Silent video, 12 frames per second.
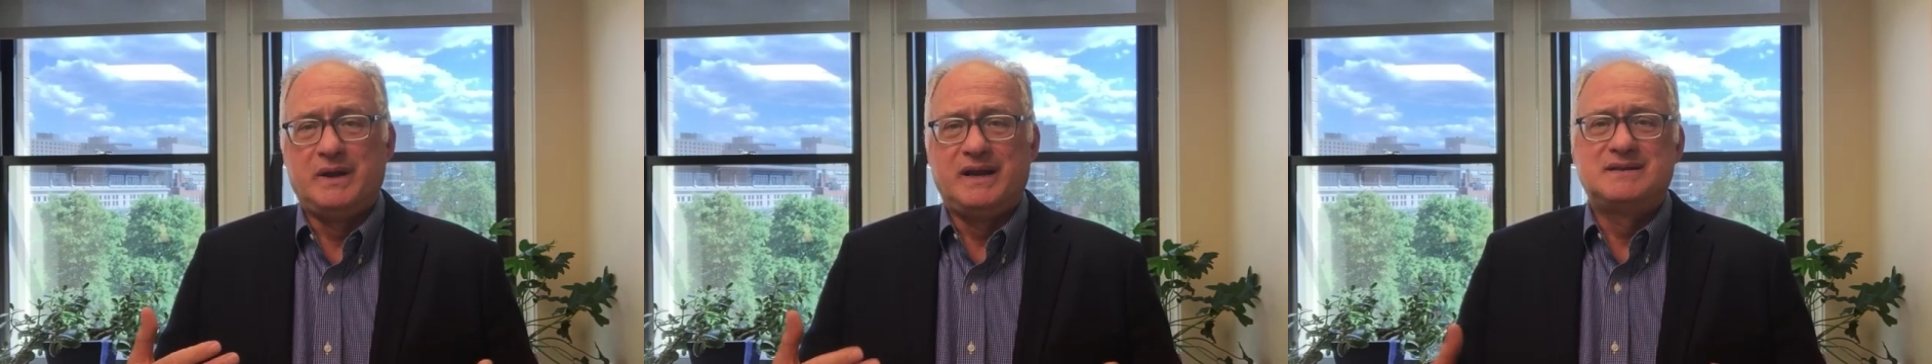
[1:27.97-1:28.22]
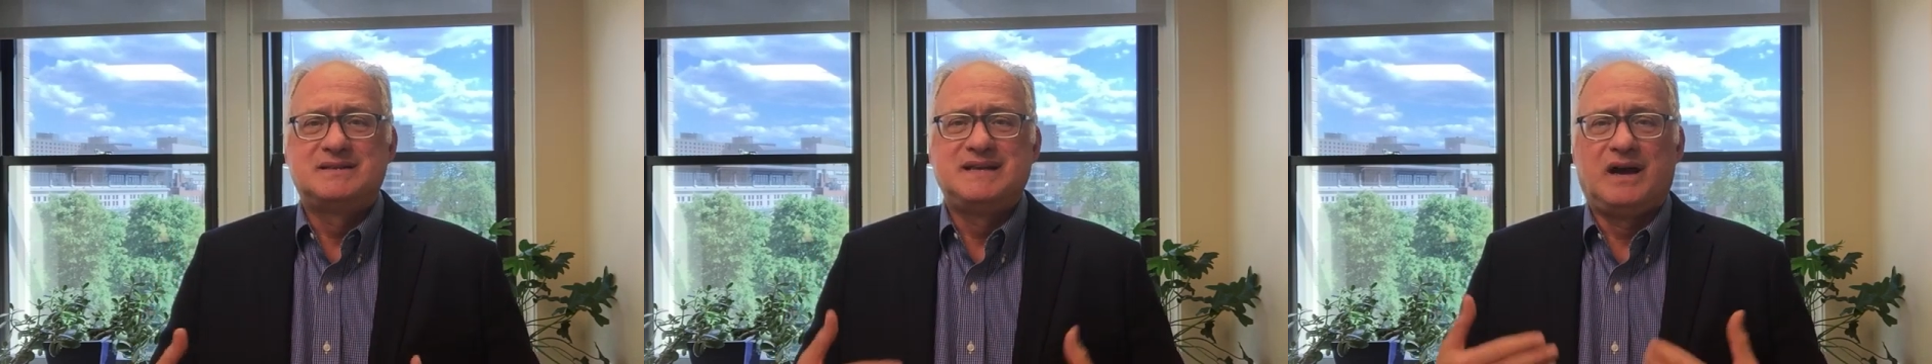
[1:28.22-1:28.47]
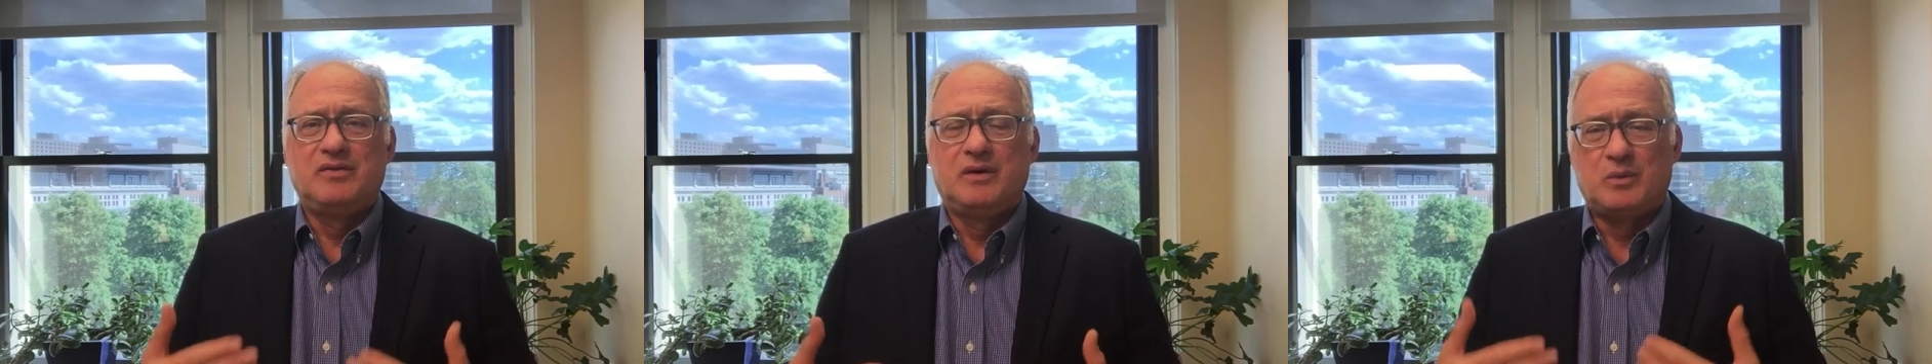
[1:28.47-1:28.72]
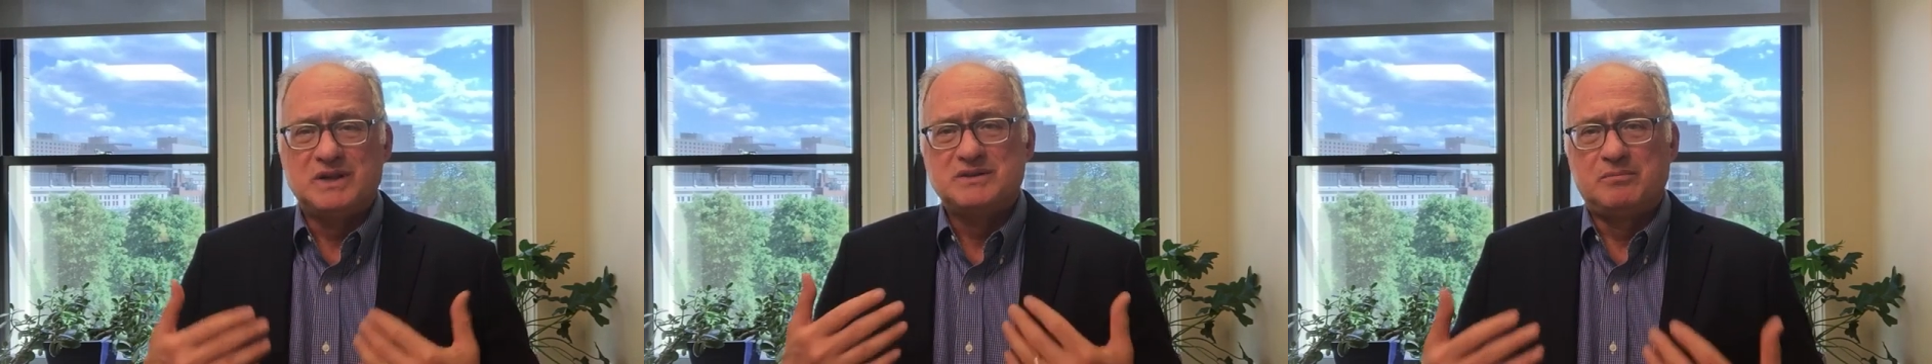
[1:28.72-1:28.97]
We need to tell
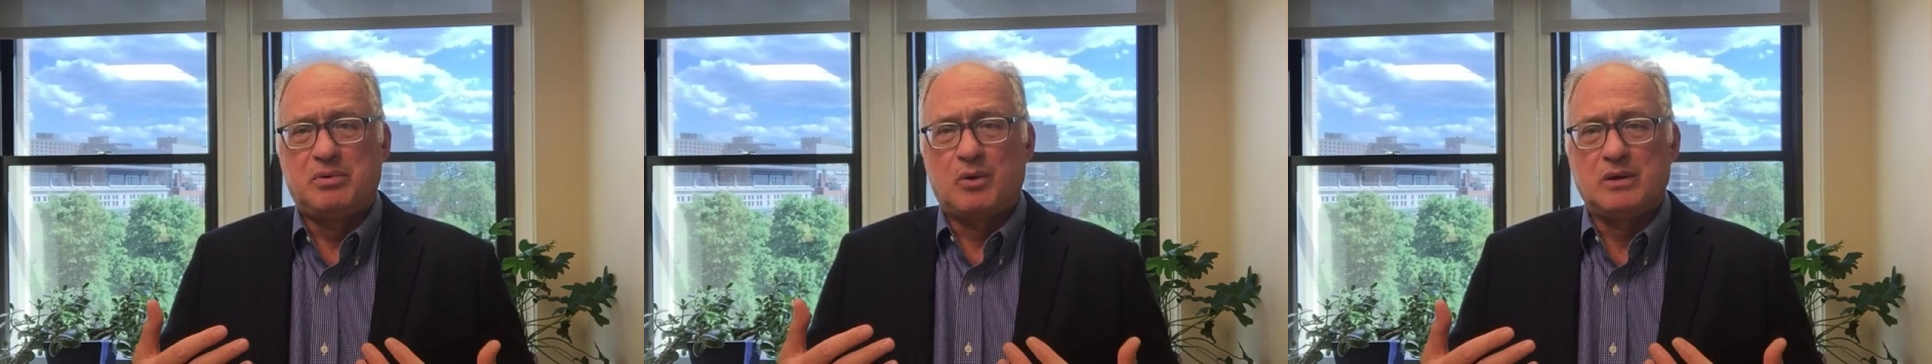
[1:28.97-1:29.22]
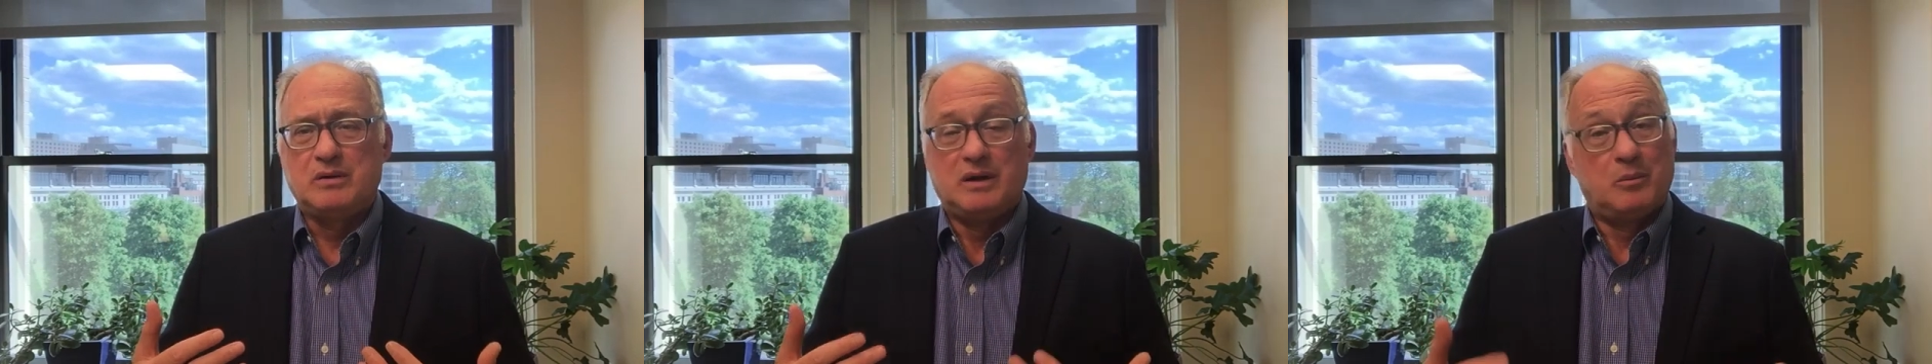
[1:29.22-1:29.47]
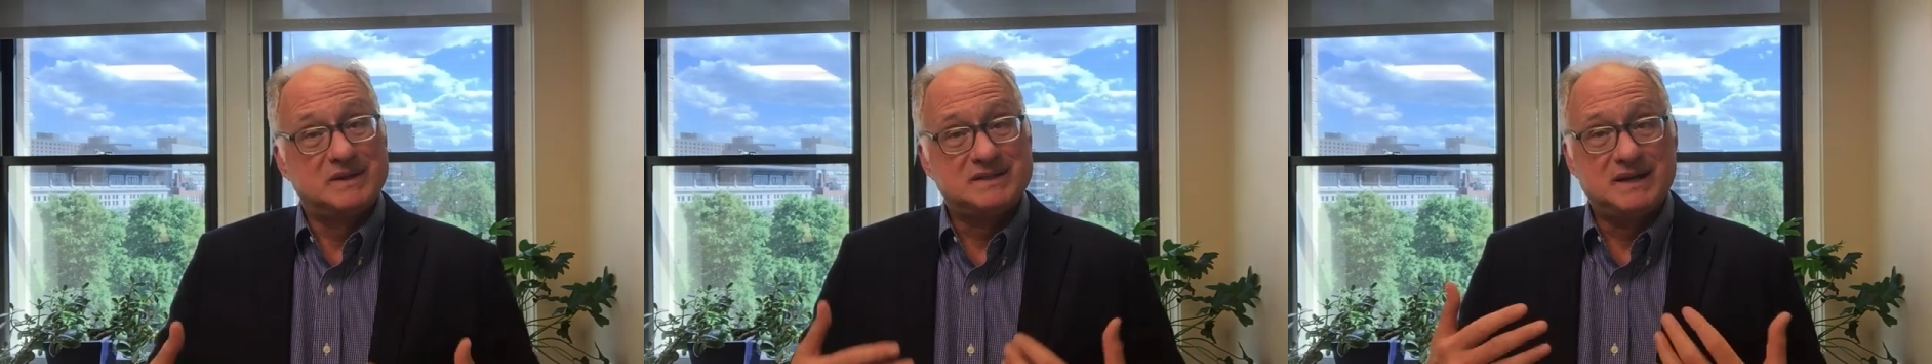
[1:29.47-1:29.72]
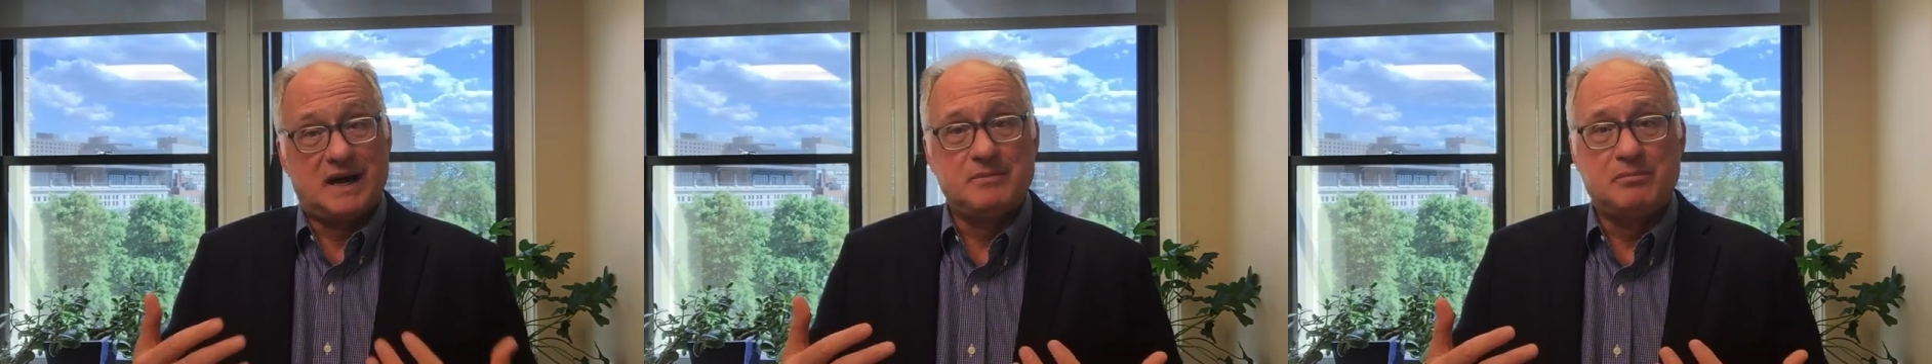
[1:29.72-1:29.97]
them what's important and
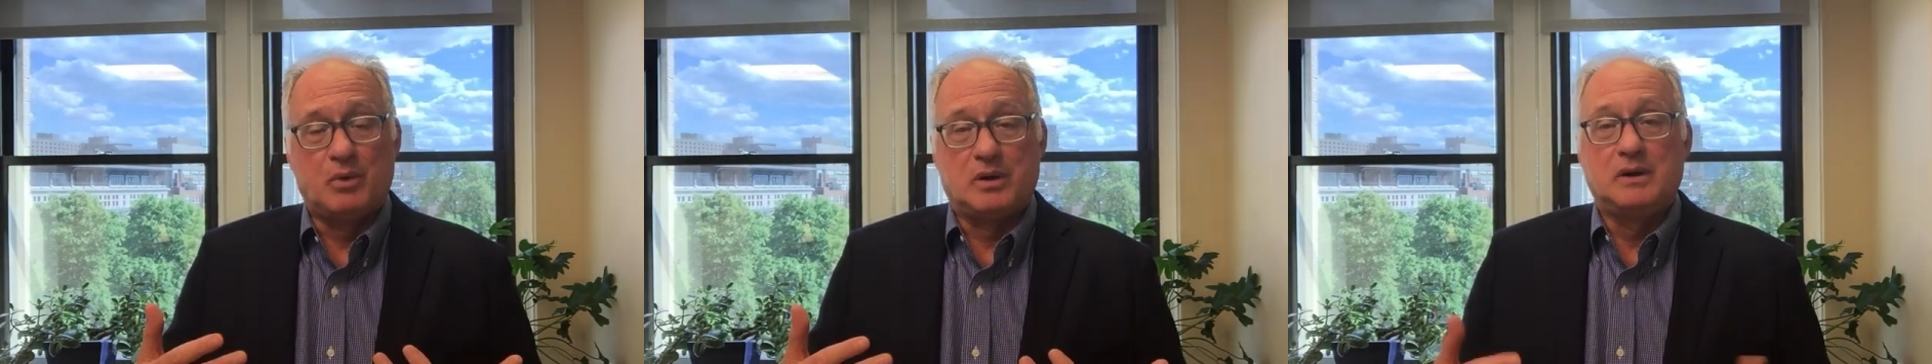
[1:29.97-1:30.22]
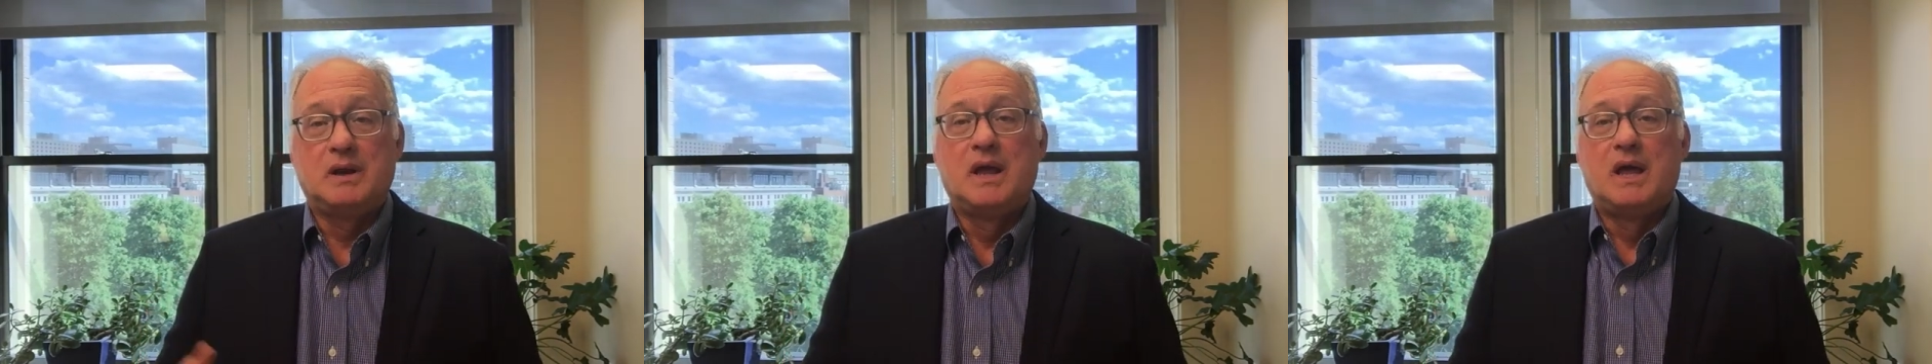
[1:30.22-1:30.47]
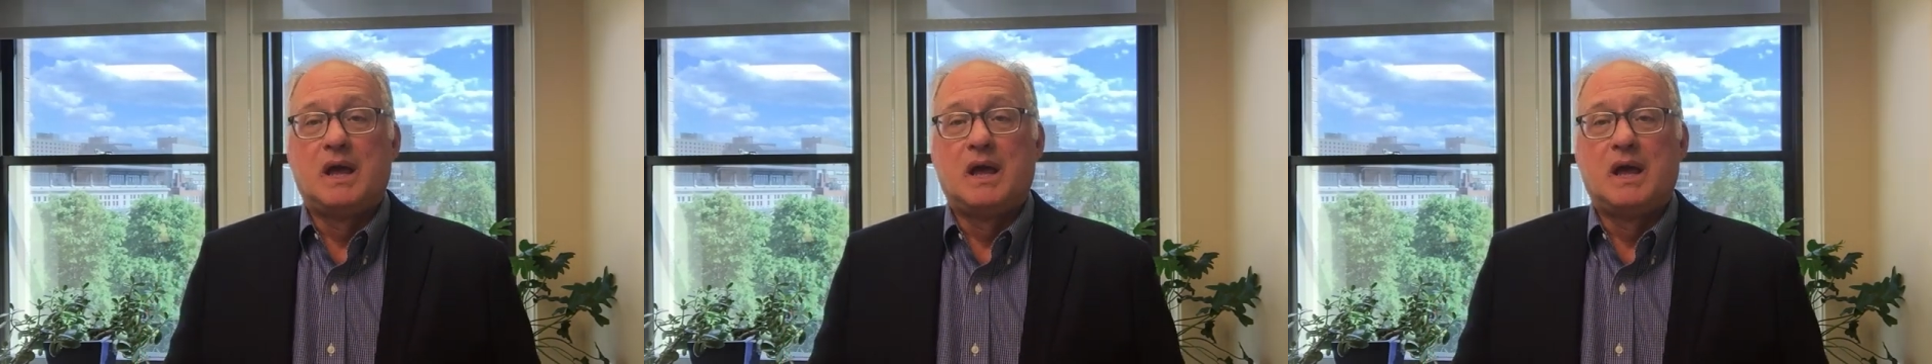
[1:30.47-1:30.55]
what's not important.